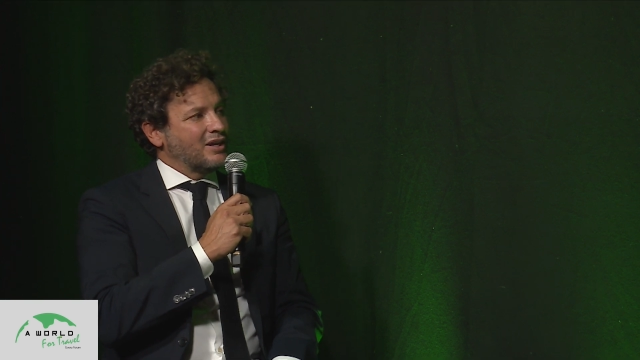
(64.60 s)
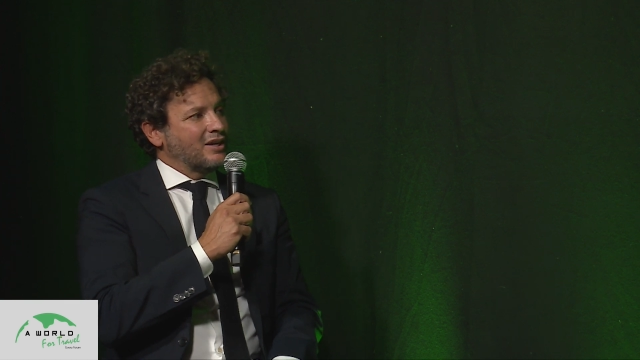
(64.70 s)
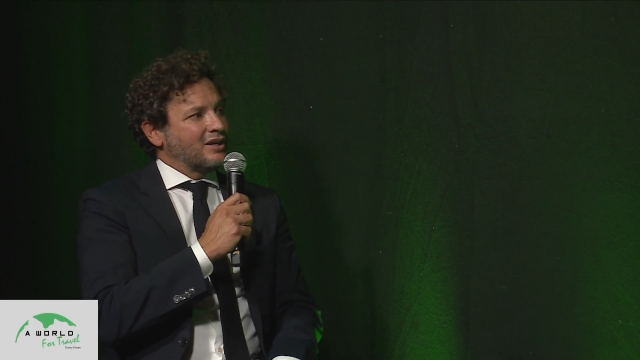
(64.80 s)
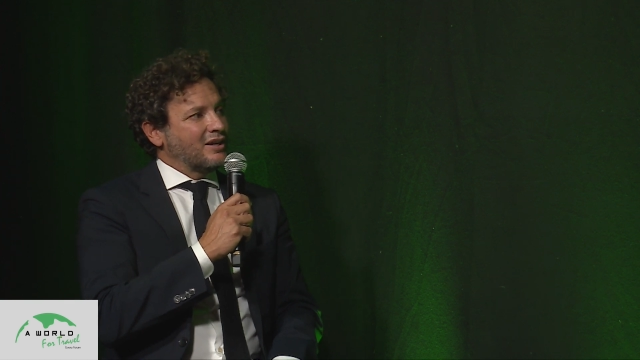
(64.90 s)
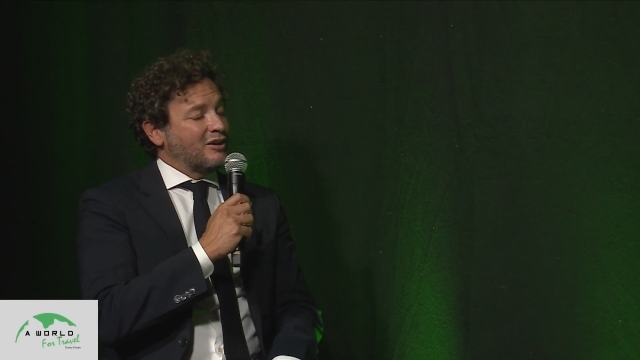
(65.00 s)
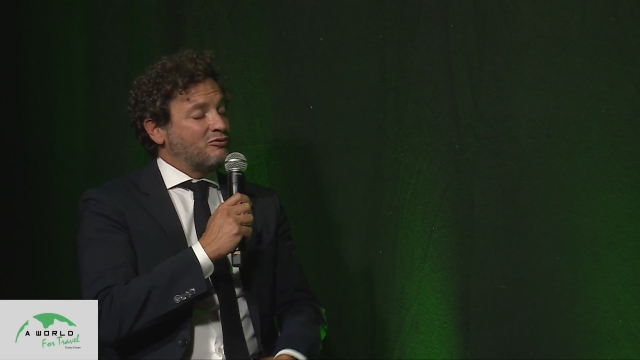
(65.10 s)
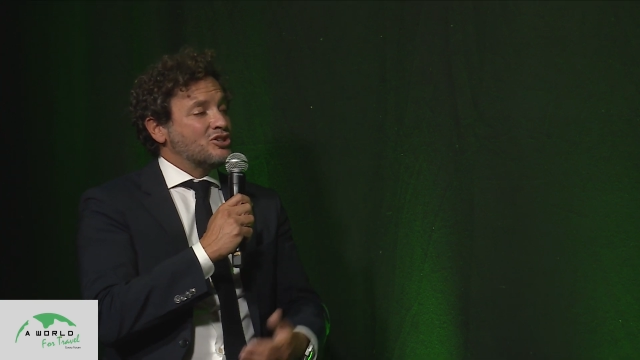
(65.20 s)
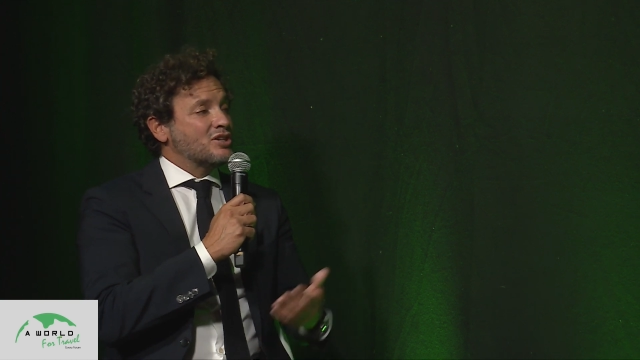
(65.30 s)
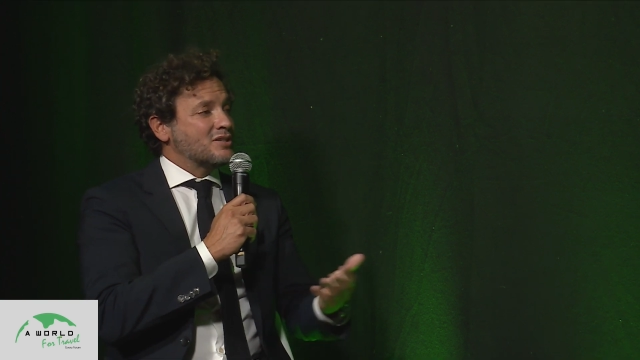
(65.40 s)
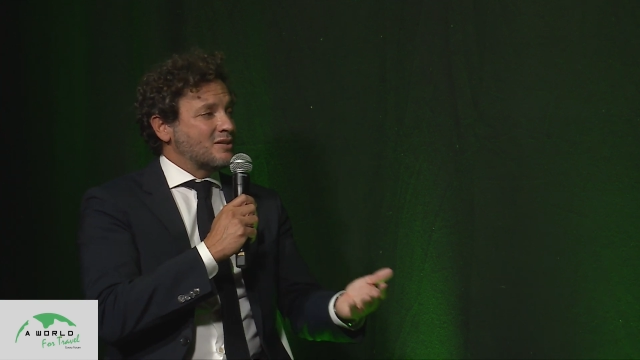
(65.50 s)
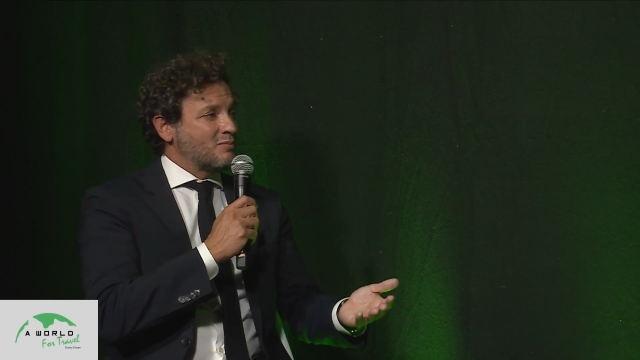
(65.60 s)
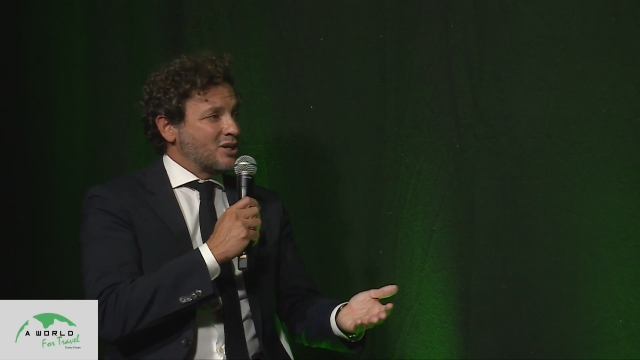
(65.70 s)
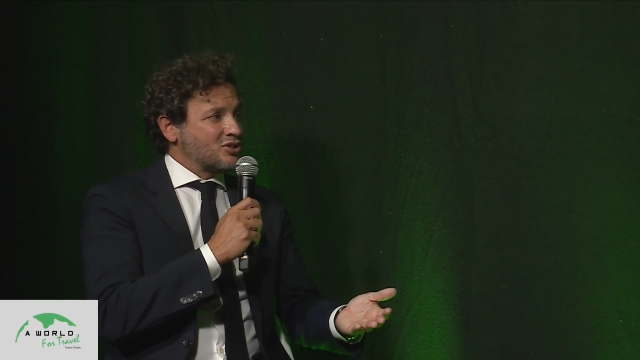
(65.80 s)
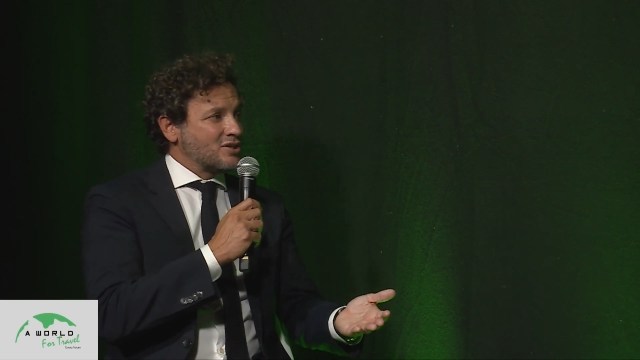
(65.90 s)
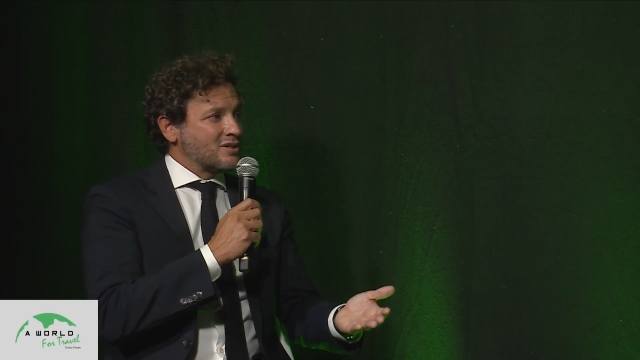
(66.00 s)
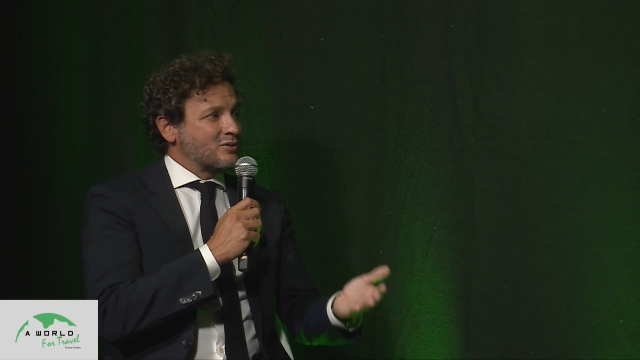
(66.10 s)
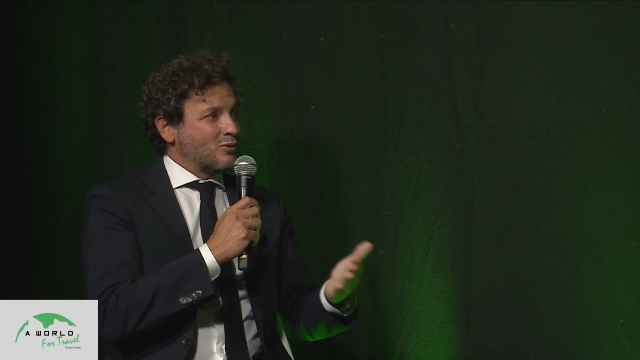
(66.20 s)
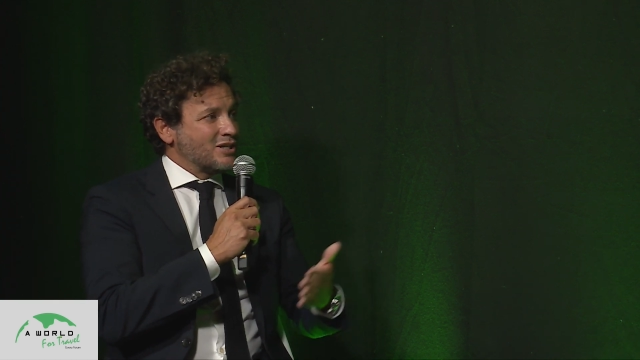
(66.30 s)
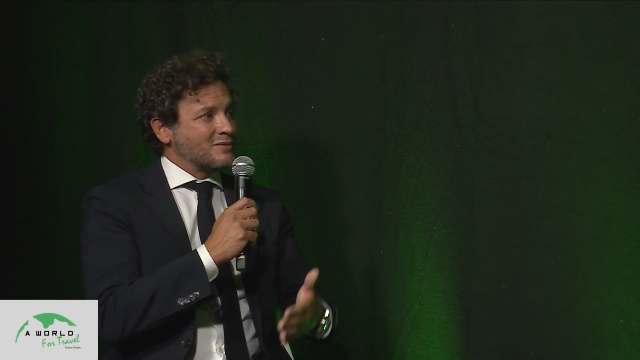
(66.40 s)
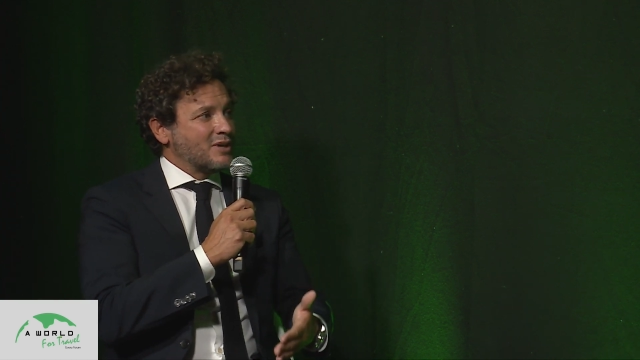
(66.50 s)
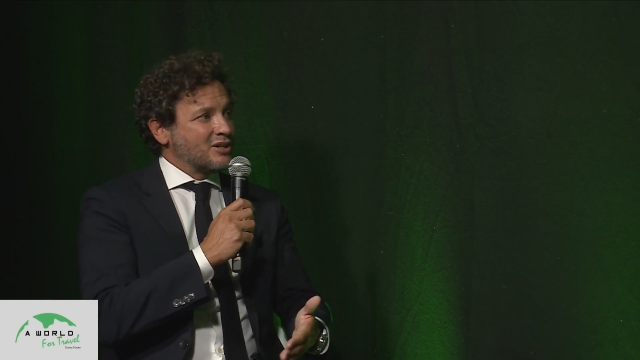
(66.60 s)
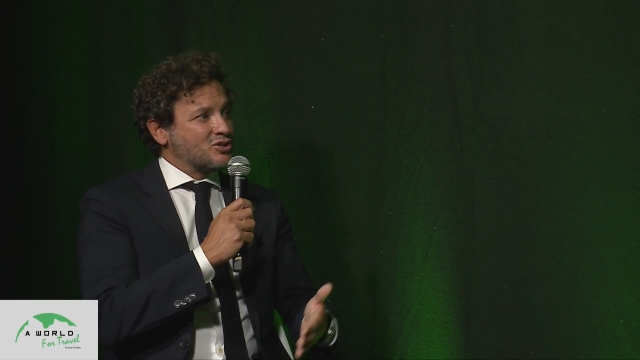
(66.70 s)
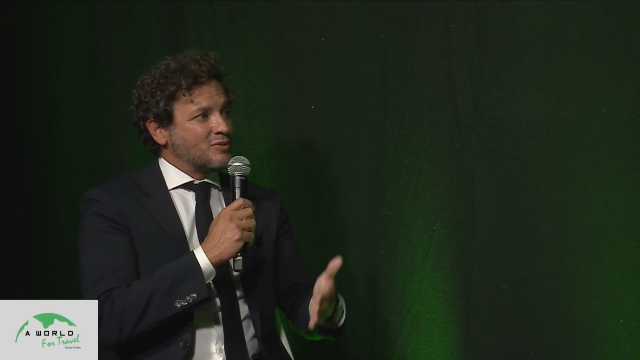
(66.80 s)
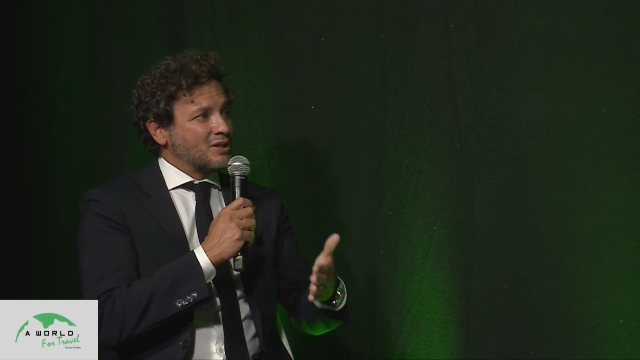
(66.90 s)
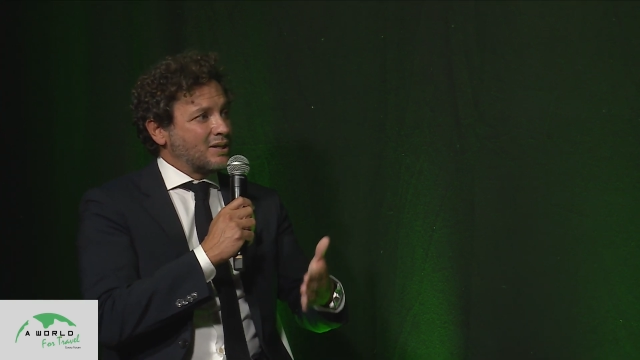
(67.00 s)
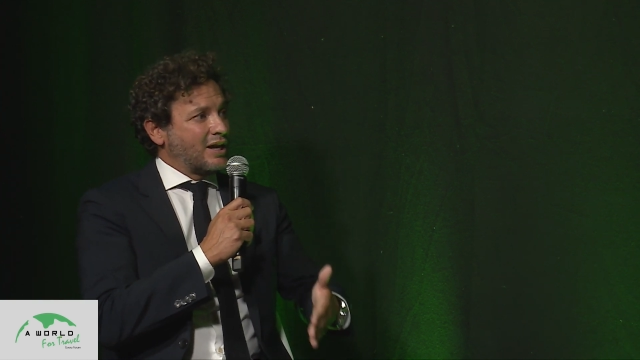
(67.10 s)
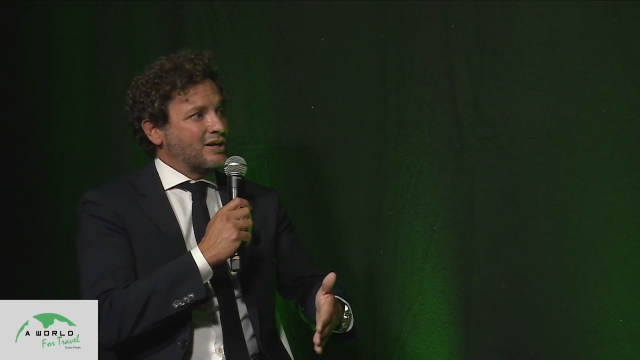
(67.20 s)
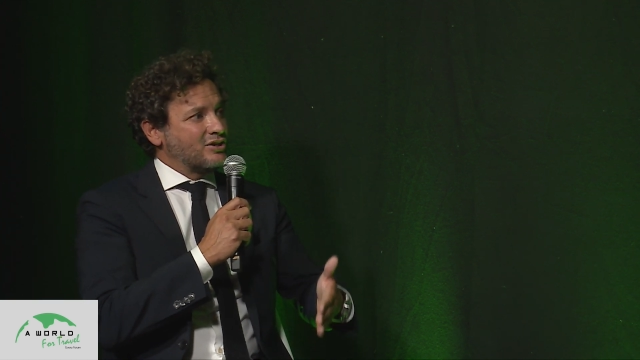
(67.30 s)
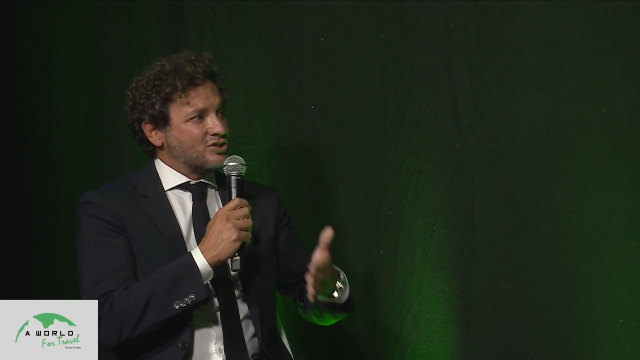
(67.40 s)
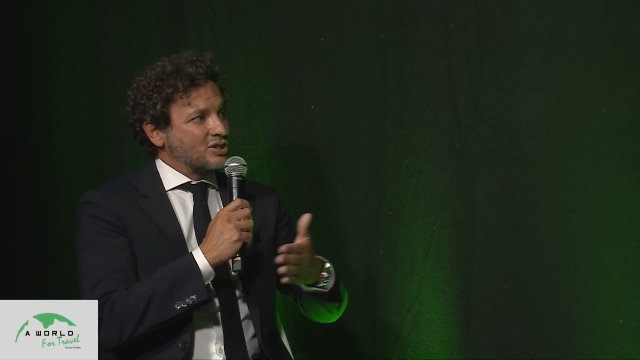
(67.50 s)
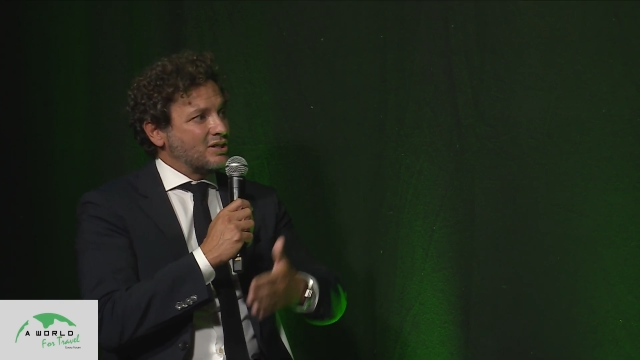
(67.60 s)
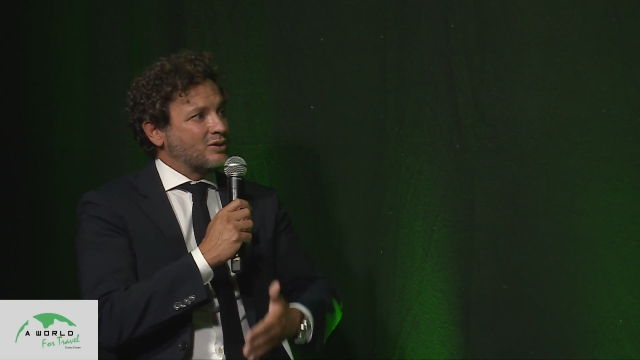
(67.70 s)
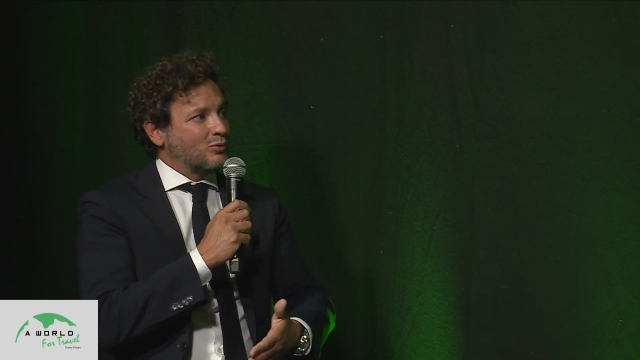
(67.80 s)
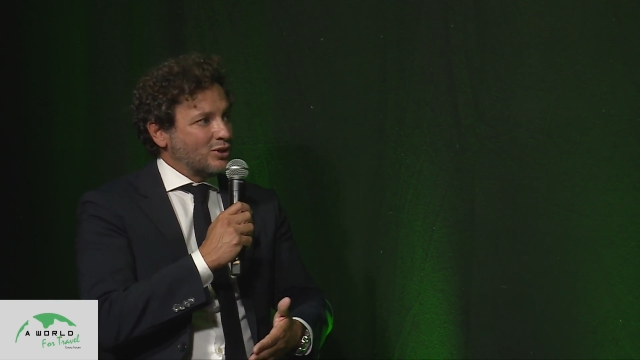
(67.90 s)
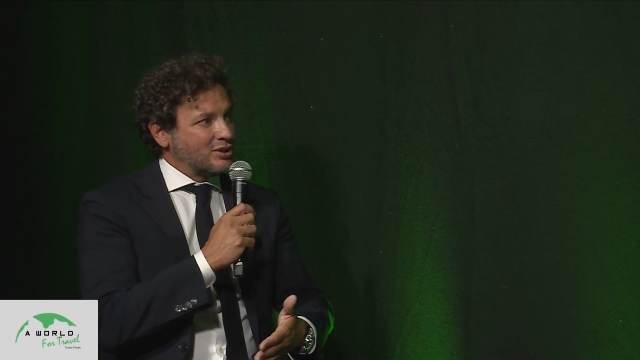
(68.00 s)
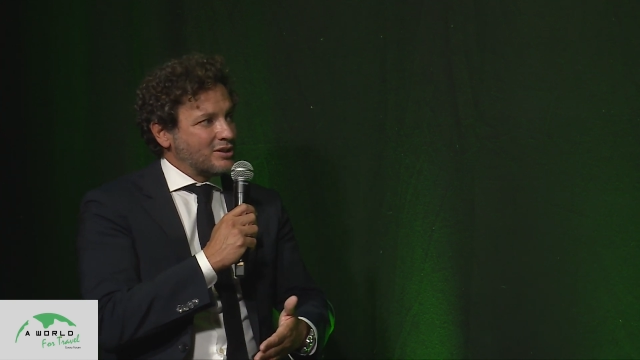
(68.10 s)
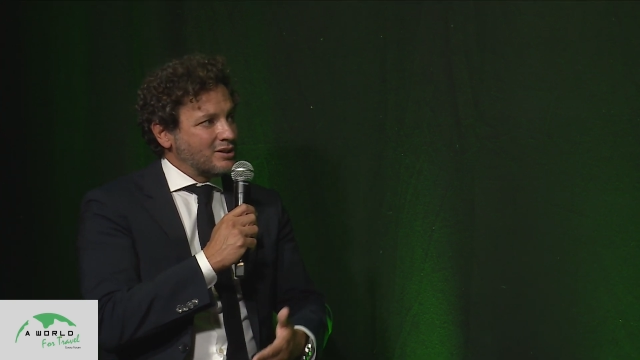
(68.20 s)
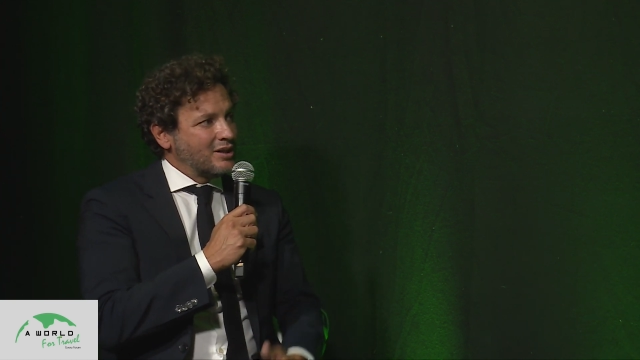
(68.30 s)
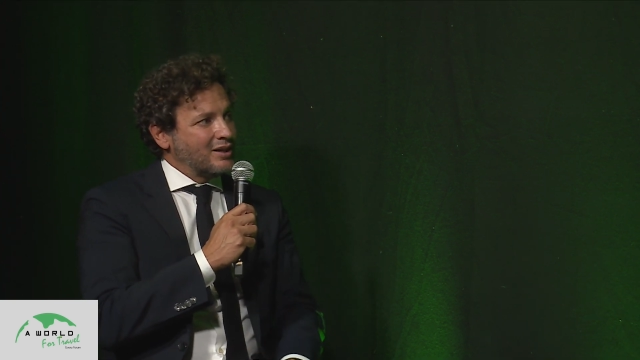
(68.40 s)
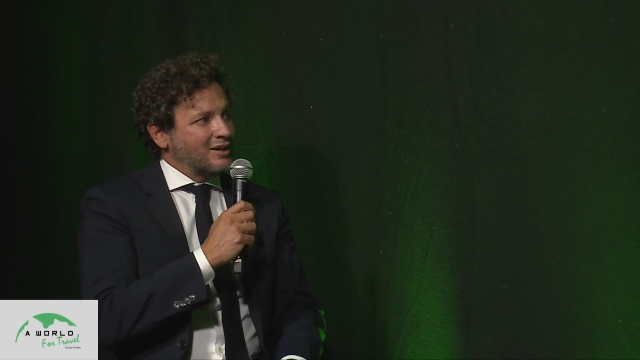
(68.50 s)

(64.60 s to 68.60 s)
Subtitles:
efficiency measures in waste management, energy and water.